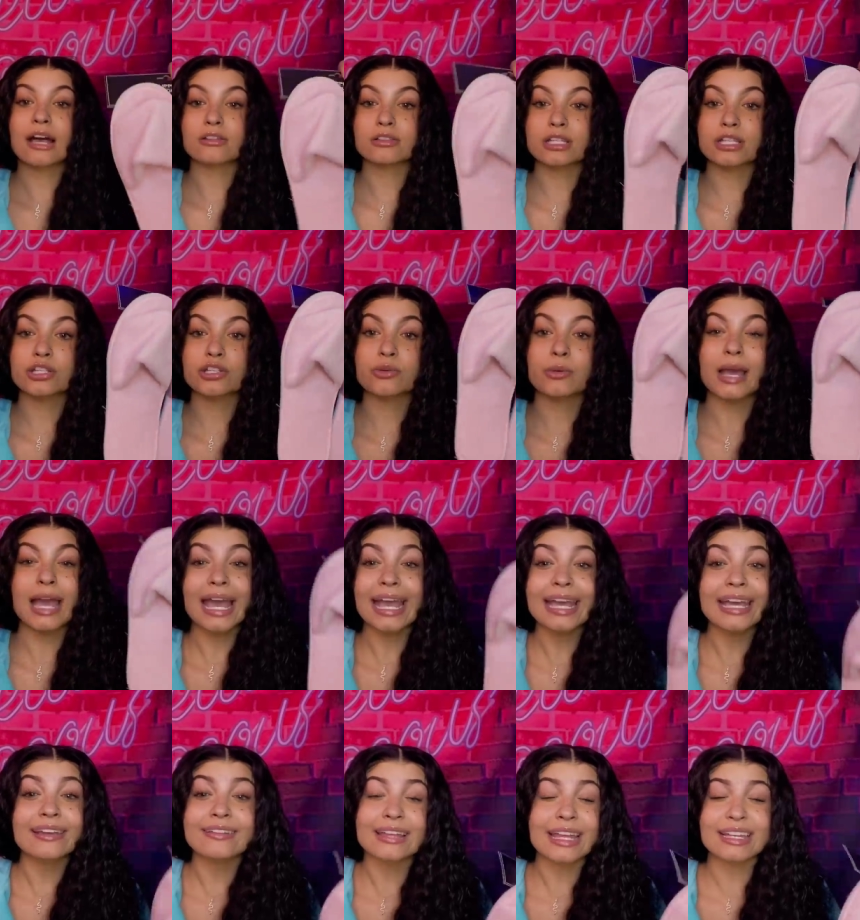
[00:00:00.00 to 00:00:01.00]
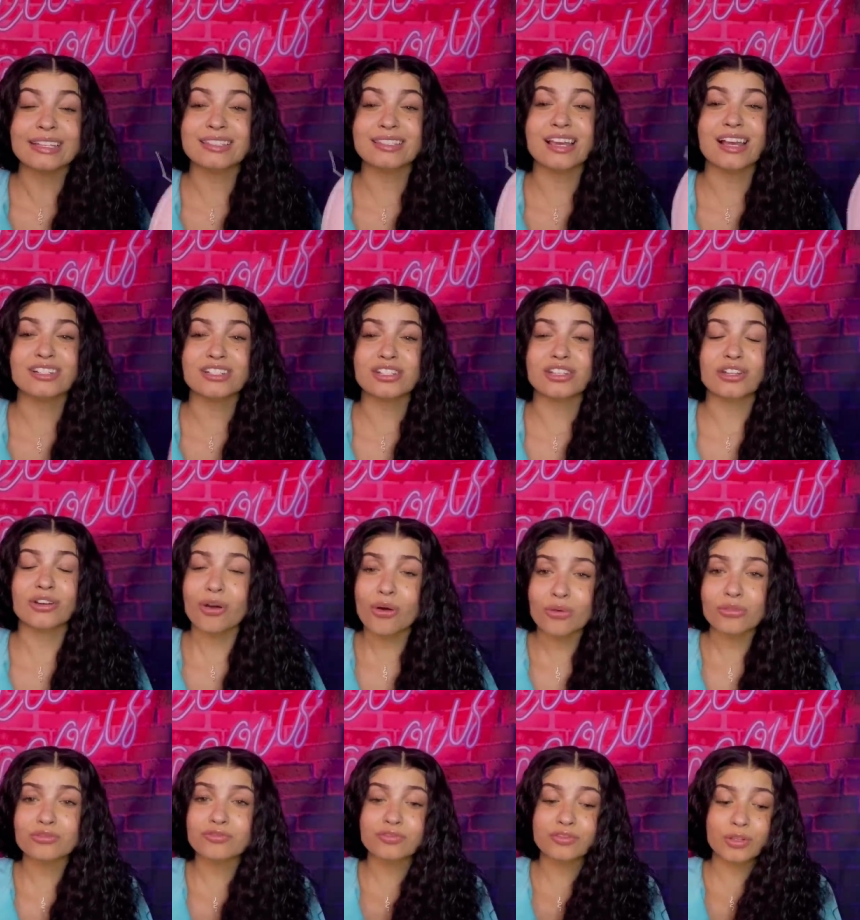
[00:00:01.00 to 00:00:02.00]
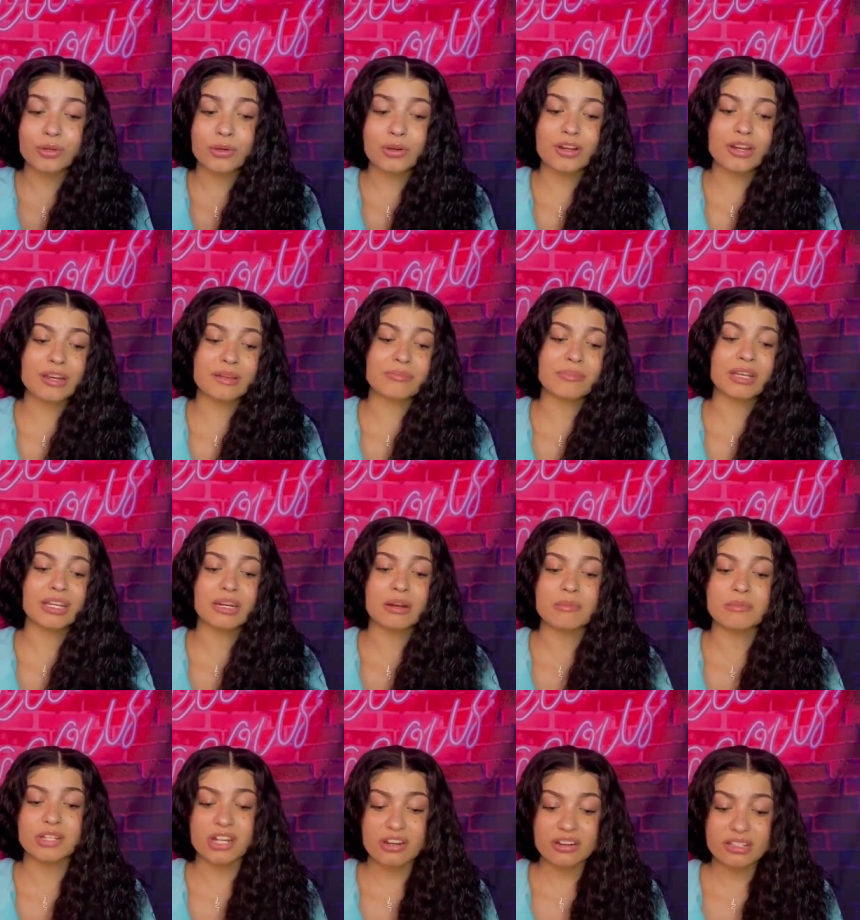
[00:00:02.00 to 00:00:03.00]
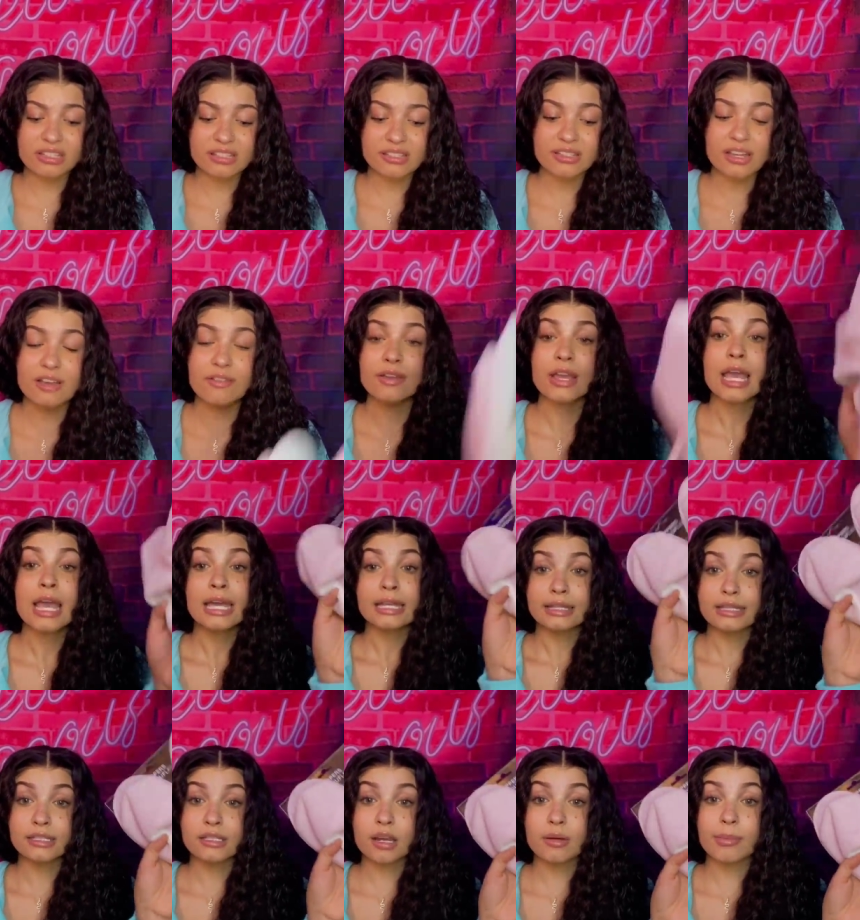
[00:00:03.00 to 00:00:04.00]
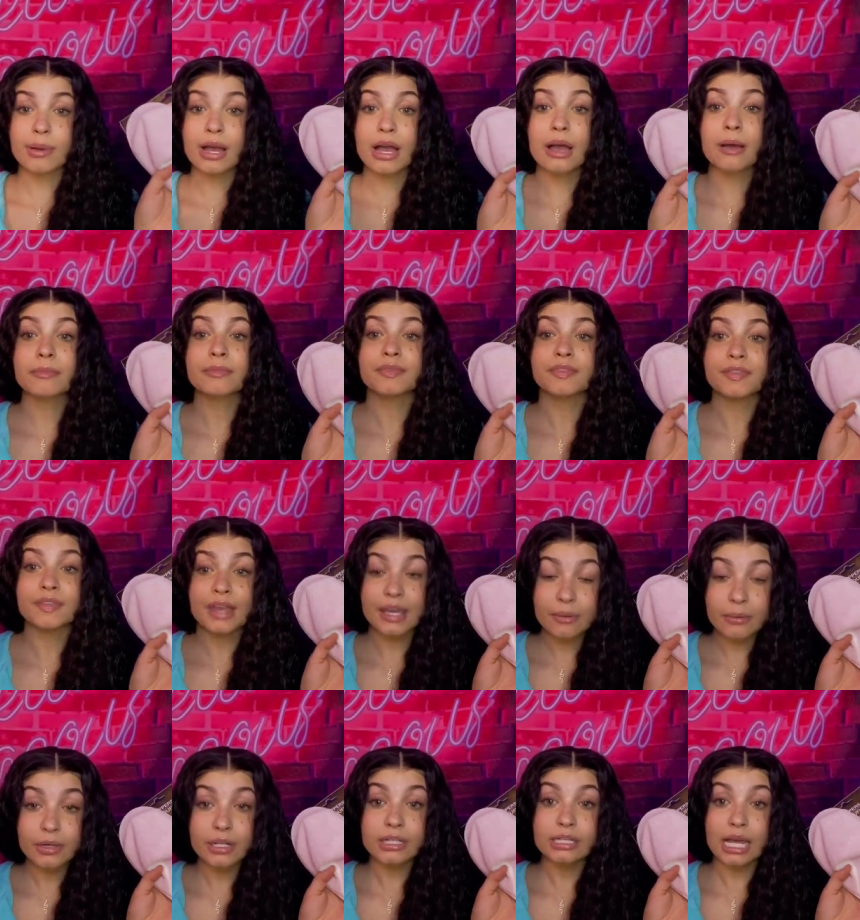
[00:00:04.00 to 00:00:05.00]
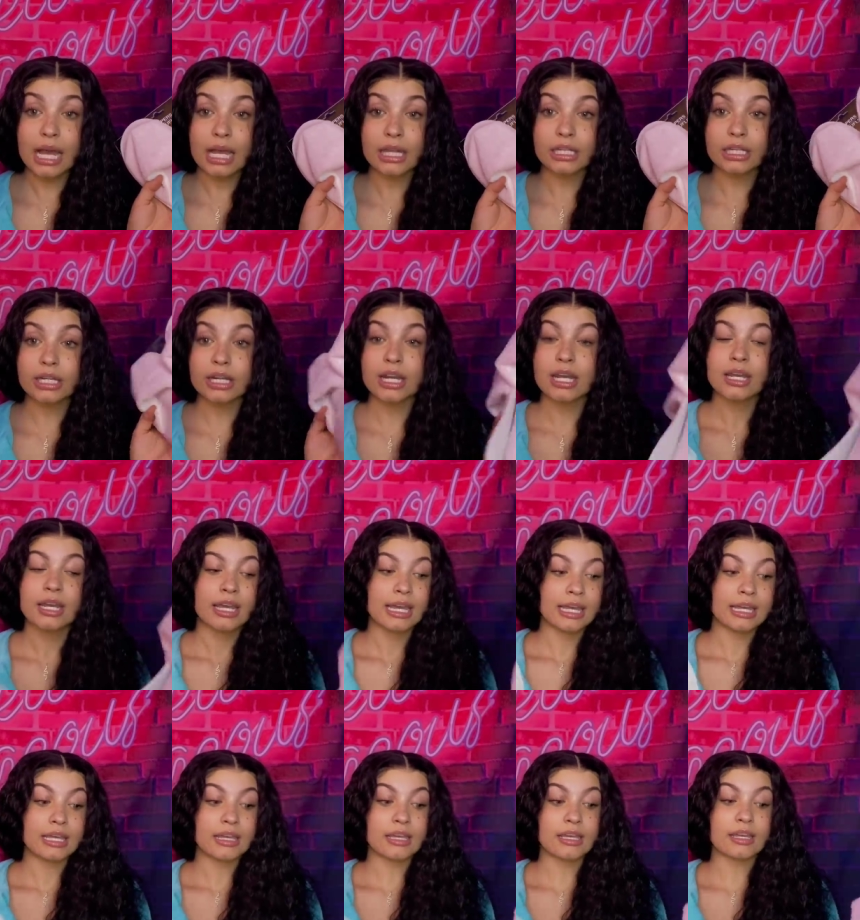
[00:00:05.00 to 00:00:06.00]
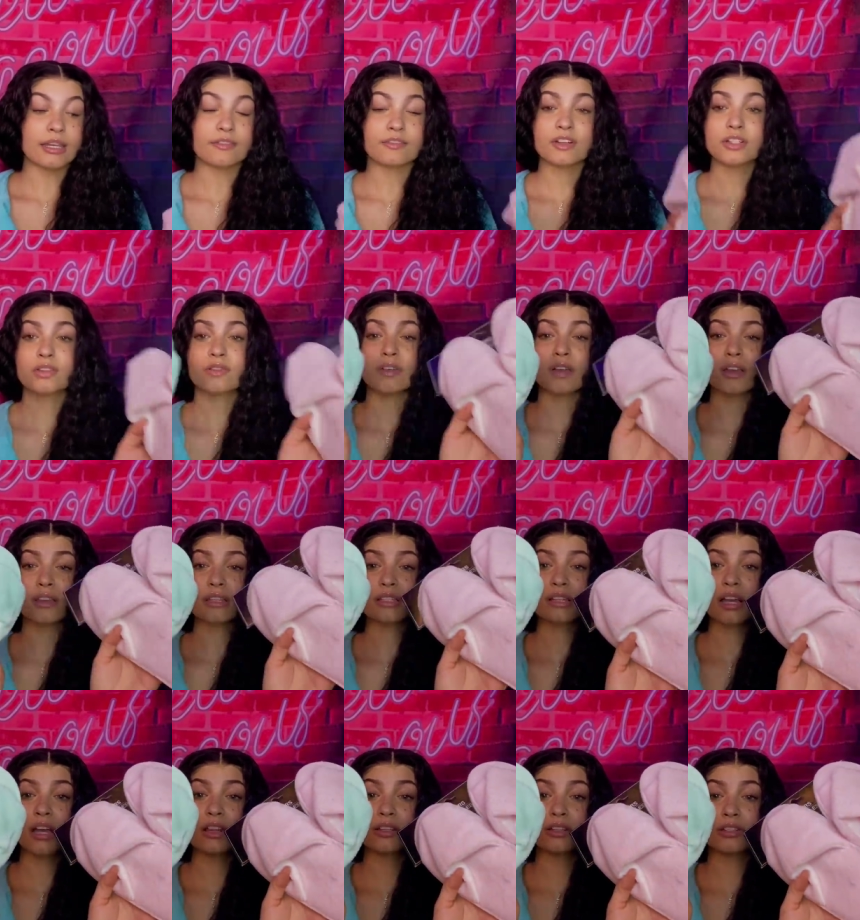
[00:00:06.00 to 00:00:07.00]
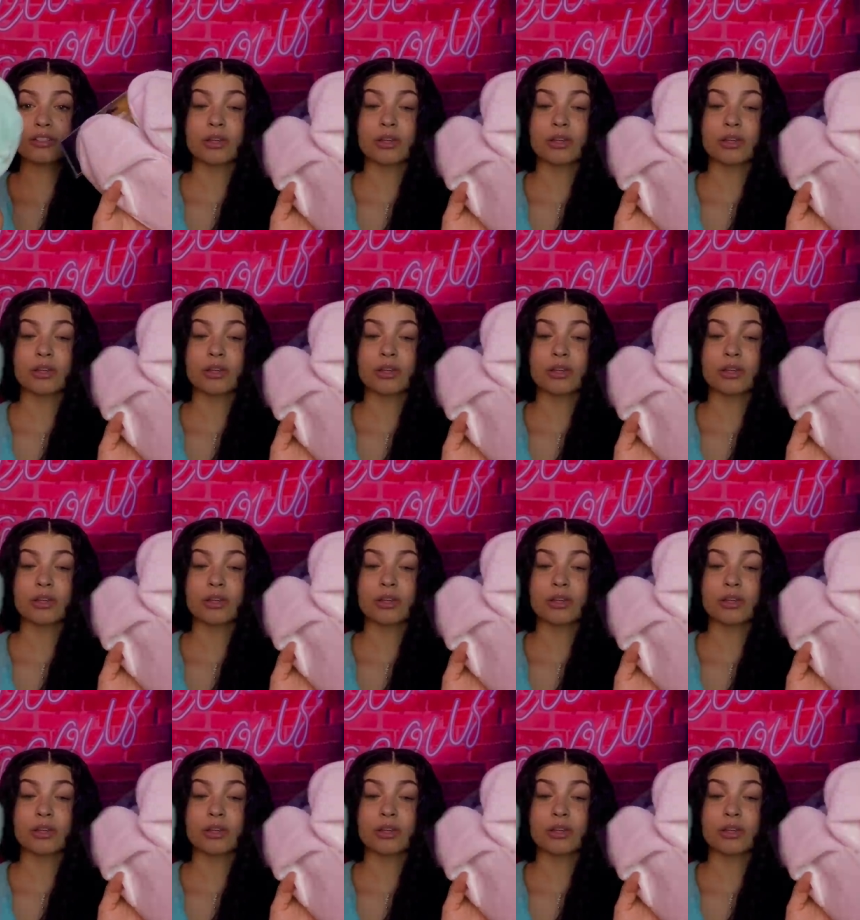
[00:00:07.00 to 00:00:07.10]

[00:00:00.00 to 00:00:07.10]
and you hate like touching the cold floor and picking up dirt and stuff. These are bomb. They were a dollar. And first of all, this color is so